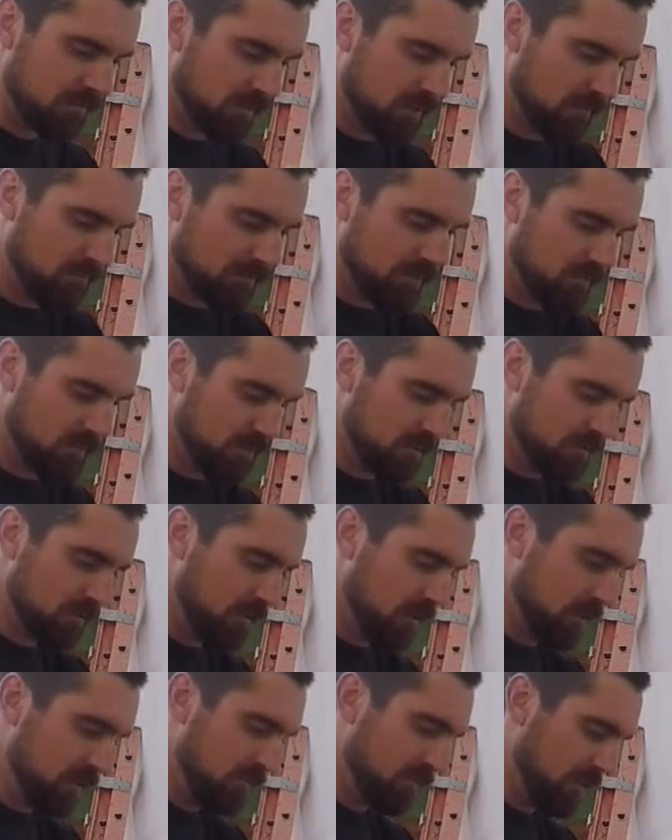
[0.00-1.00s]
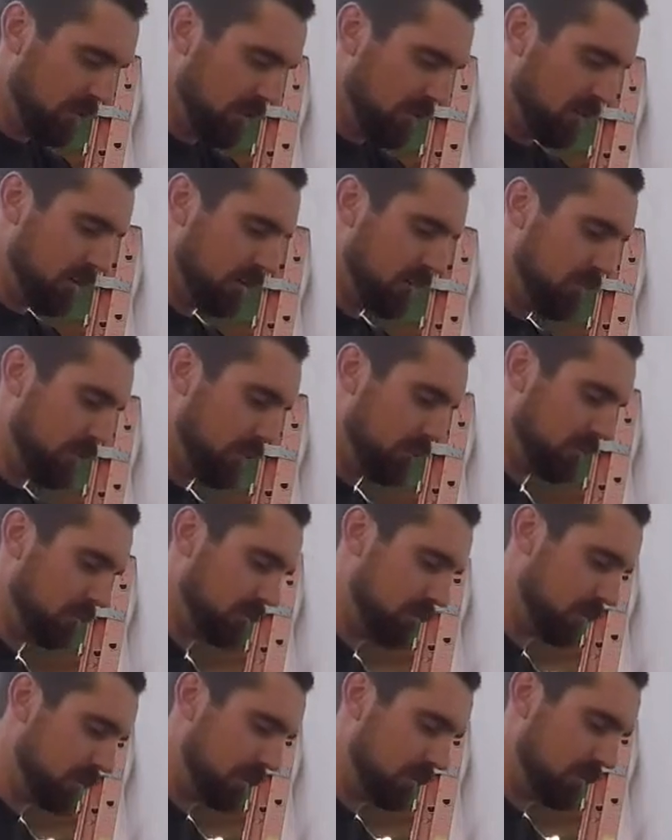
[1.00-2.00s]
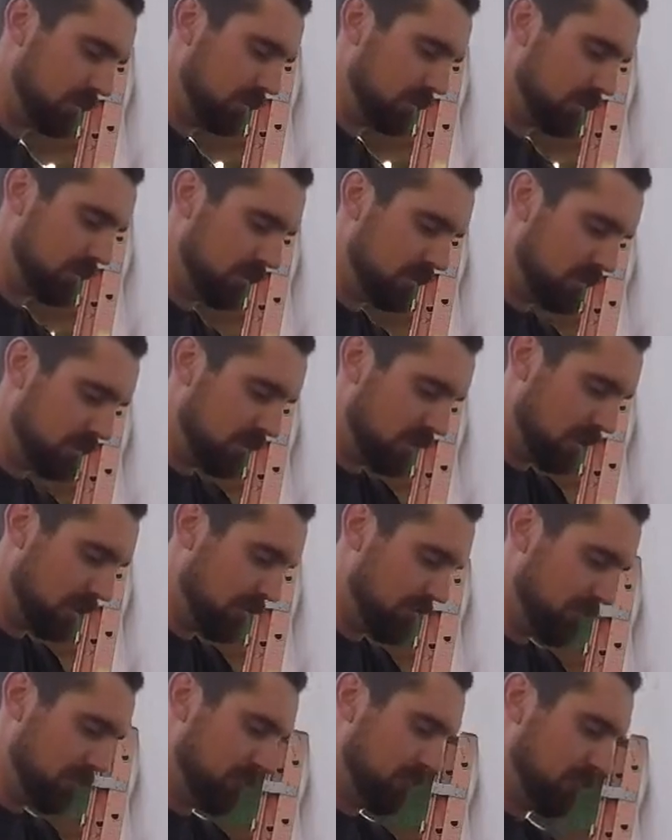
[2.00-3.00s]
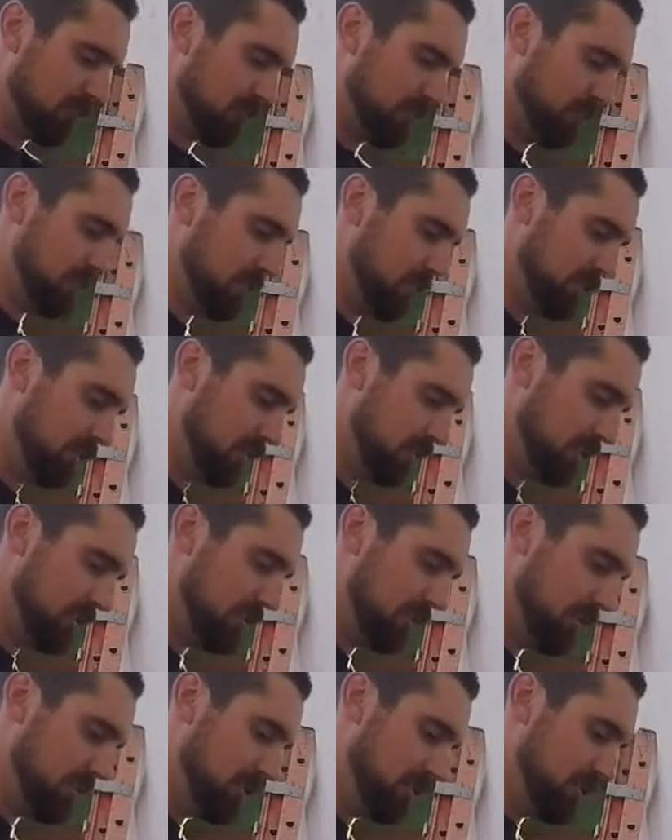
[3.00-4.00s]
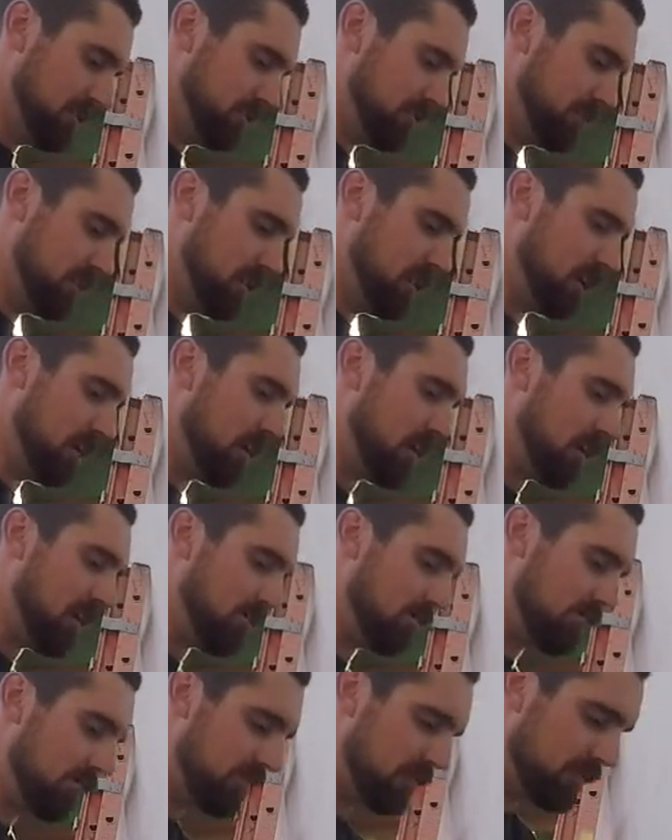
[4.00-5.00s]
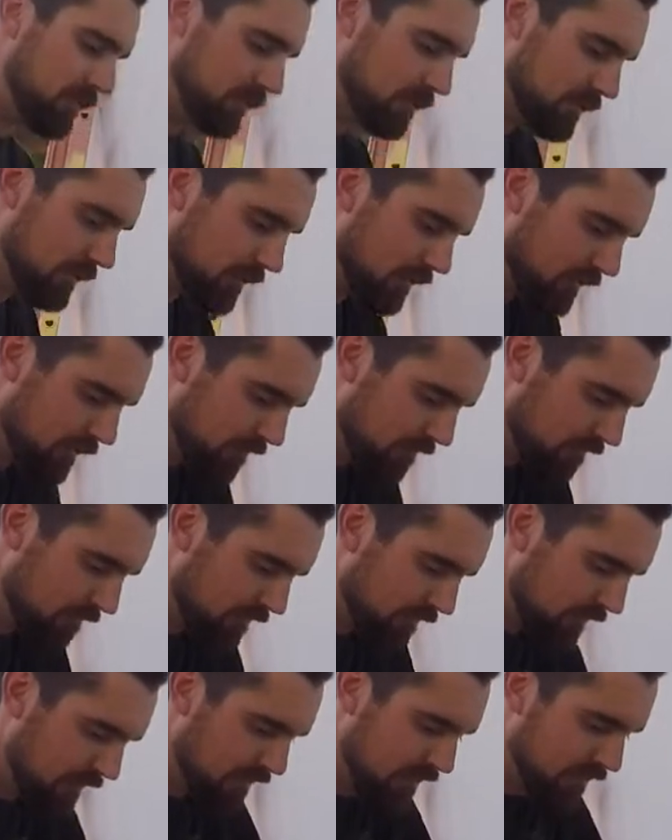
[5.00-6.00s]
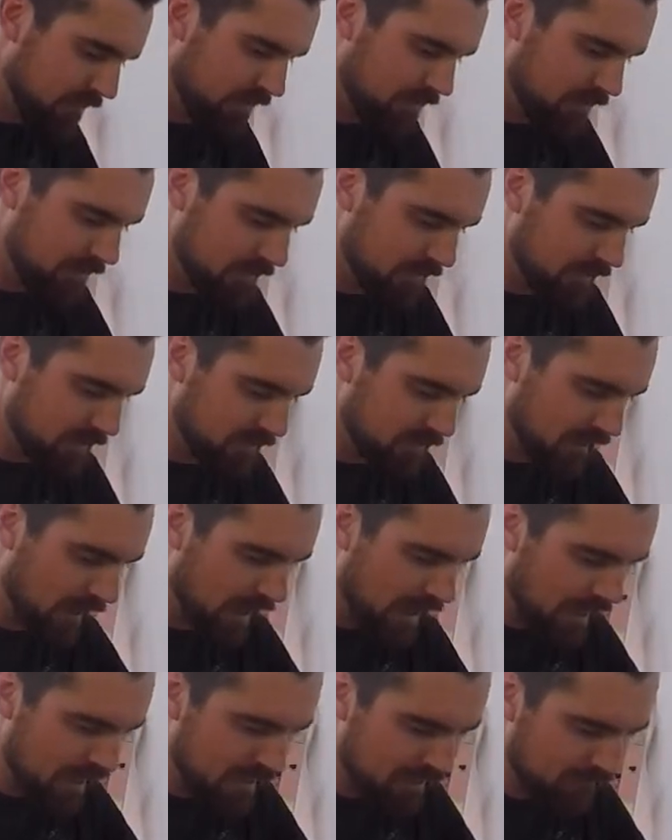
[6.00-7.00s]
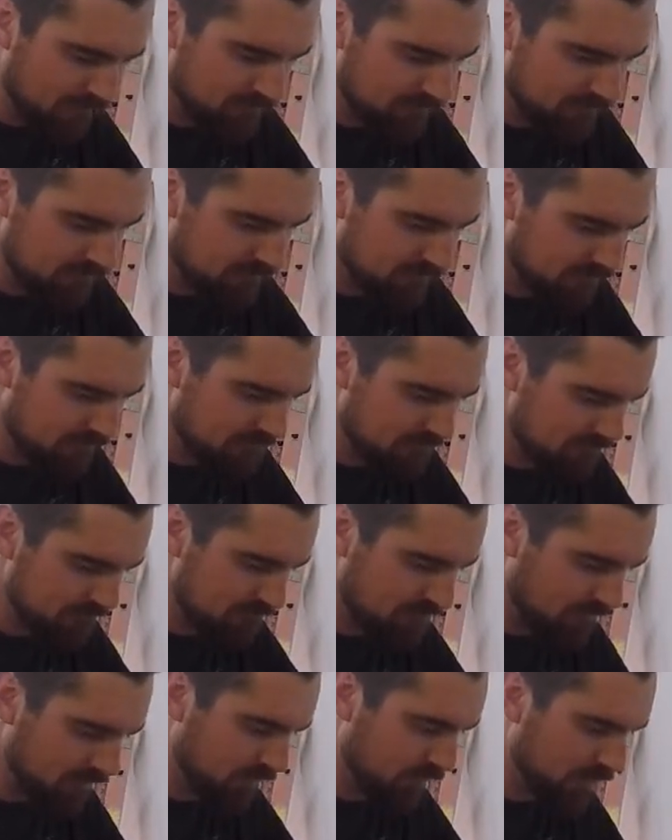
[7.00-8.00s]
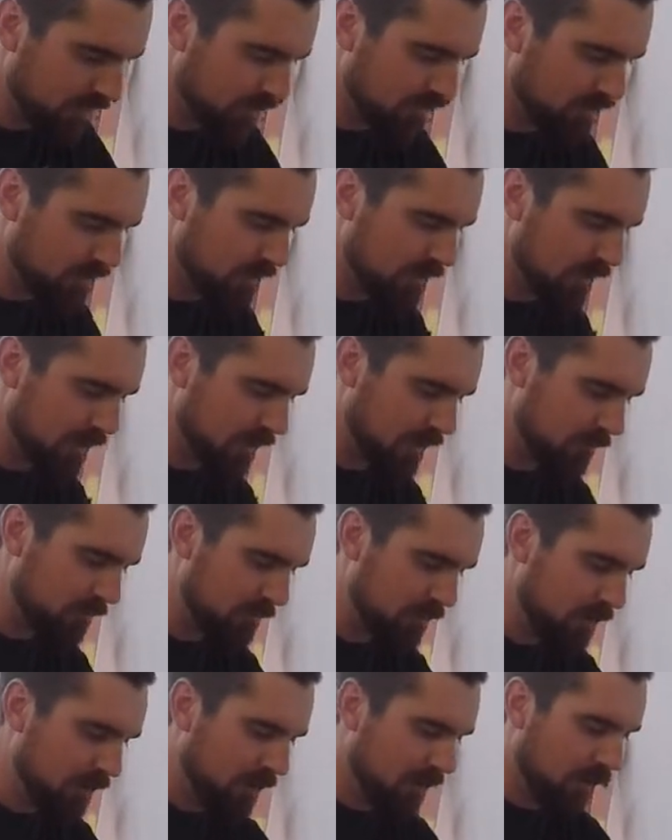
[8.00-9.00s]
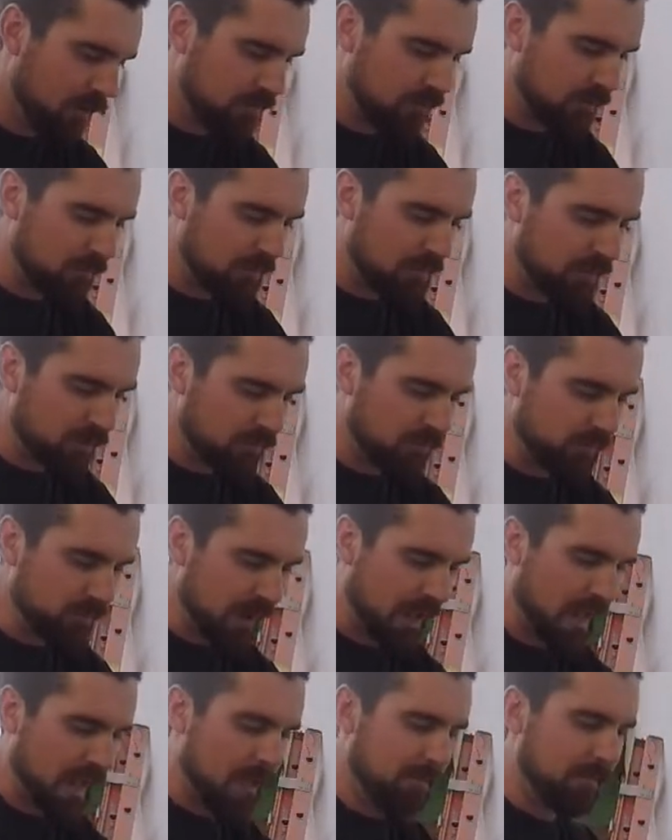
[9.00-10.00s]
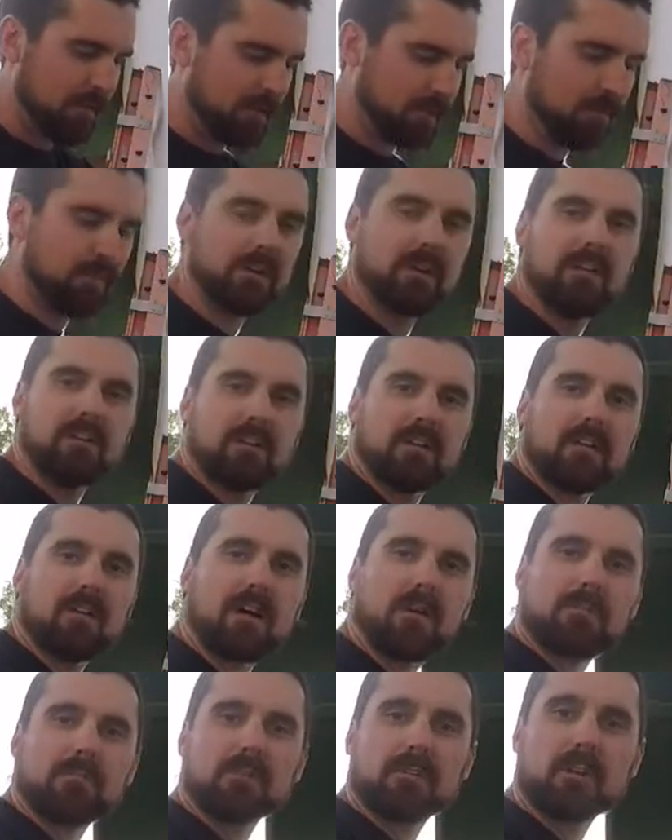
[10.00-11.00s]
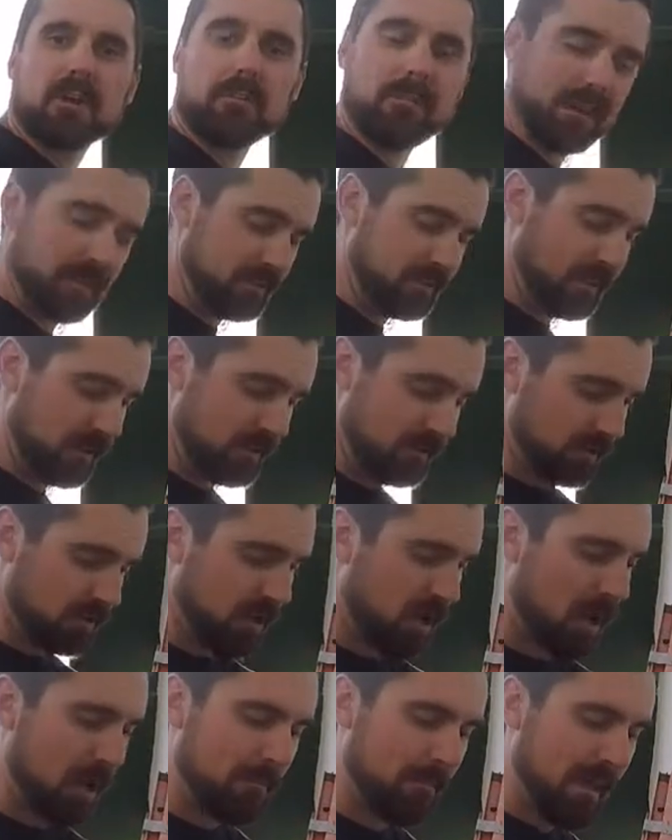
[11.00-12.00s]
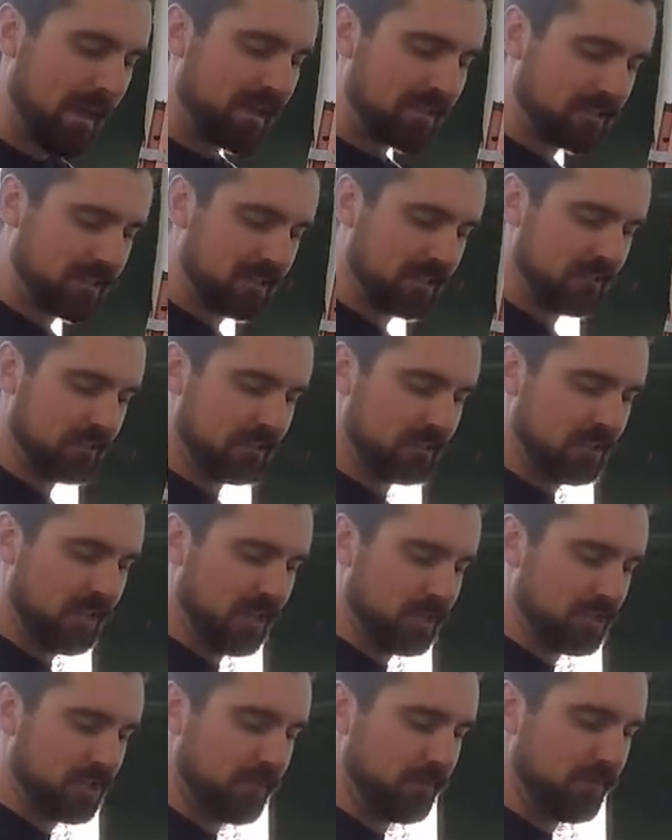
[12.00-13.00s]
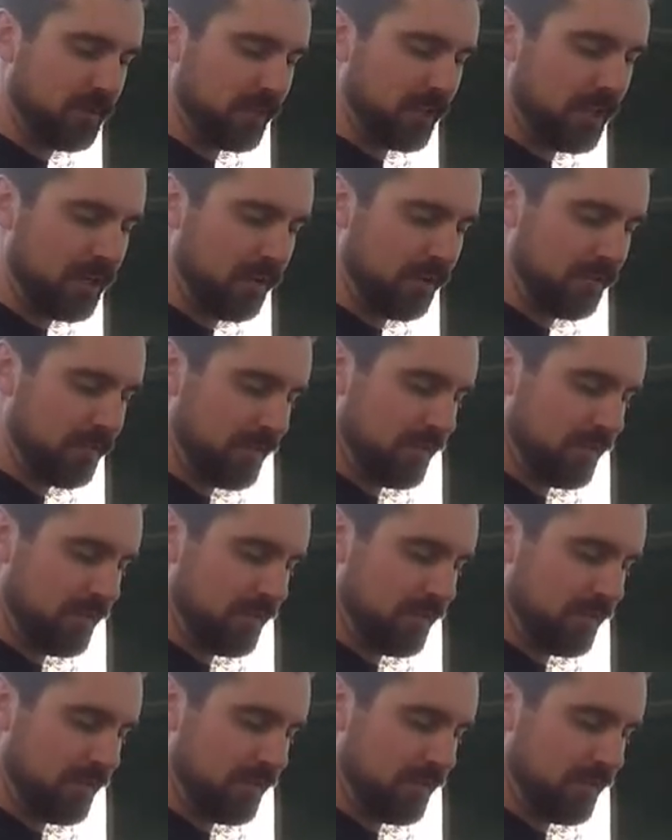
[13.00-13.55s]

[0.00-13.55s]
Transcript: I'm just, I don't even care anymore. I'm just cutting into this thing. Just get it off. What's a ham? It's now a ham. I'm really curious. We gotta look it up. If someone knows what a ham is, put it in the com- comment, se- comment section below